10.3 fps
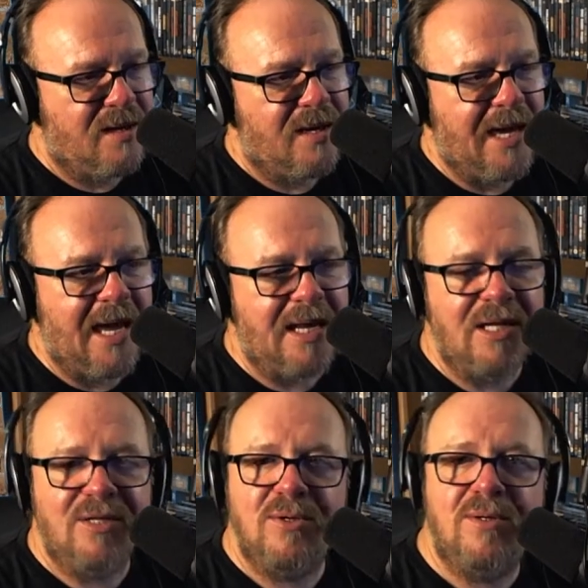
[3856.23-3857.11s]
And
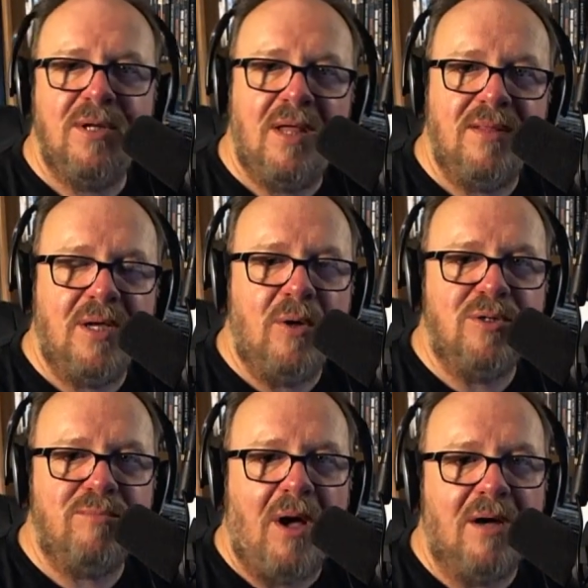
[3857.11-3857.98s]
he turned on the
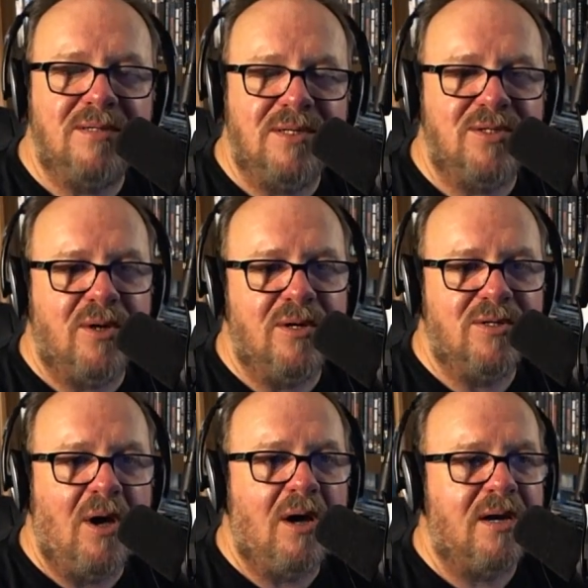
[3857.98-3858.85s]
ghost box and he started
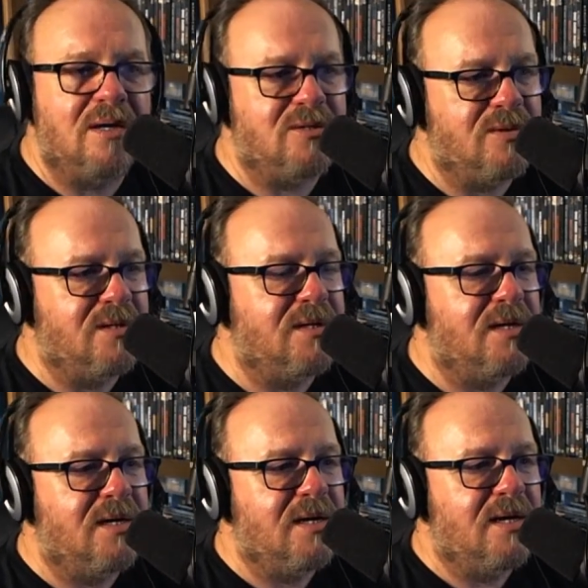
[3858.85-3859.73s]
talking to it,
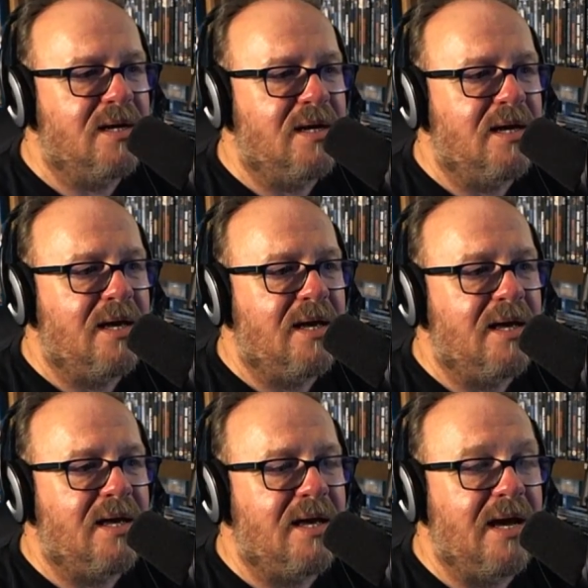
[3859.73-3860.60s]

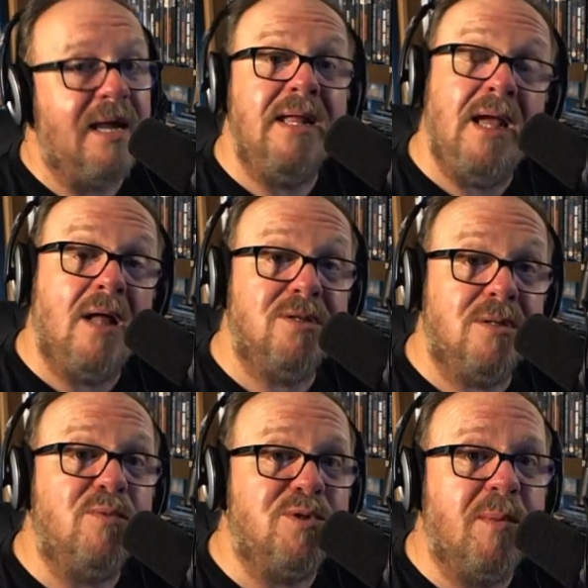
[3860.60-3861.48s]
and he got
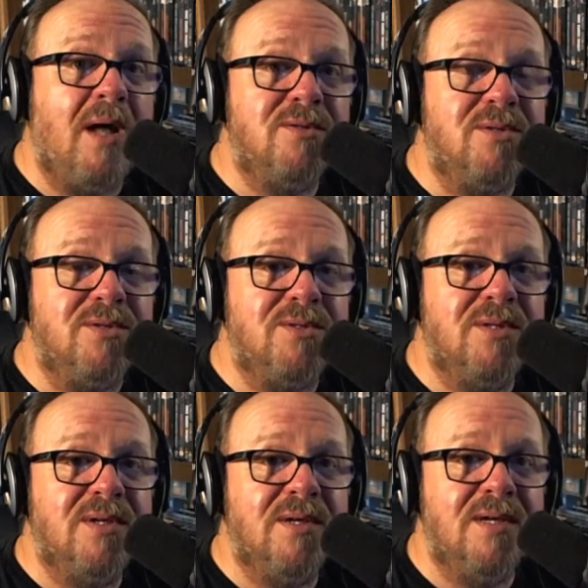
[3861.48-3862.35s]
some responses.
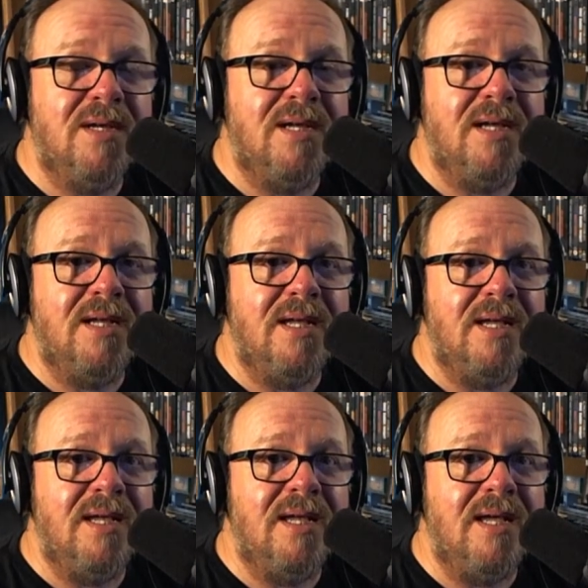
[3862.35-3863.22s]

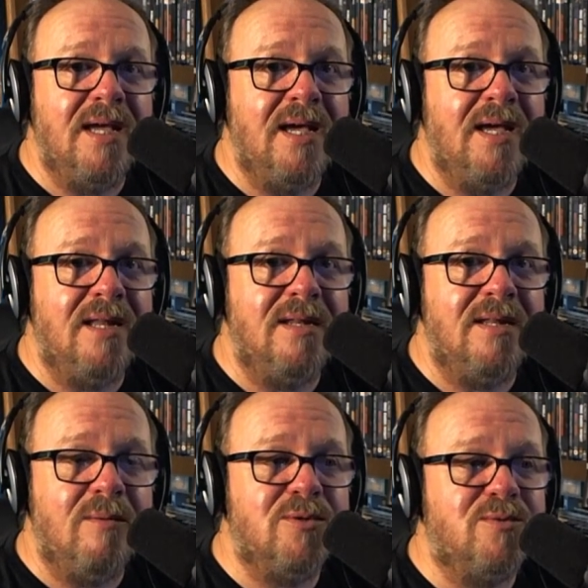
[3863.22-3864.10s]
And
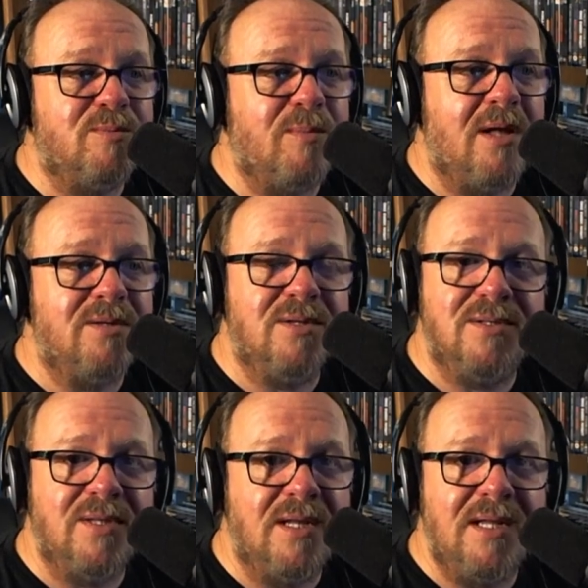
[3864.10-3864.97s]
it was
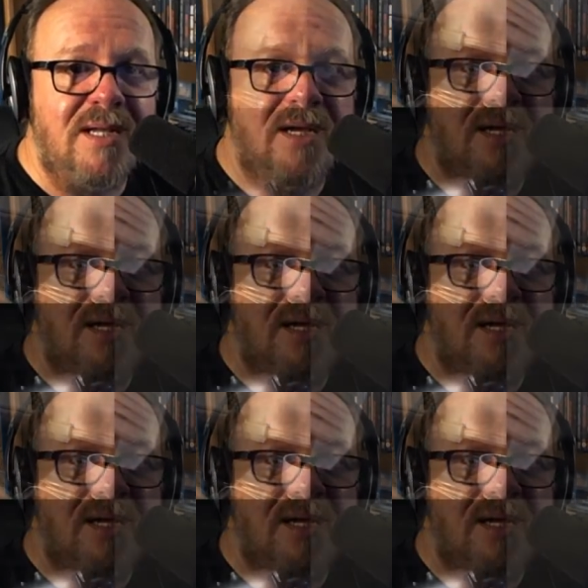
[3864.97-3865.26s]
responses that he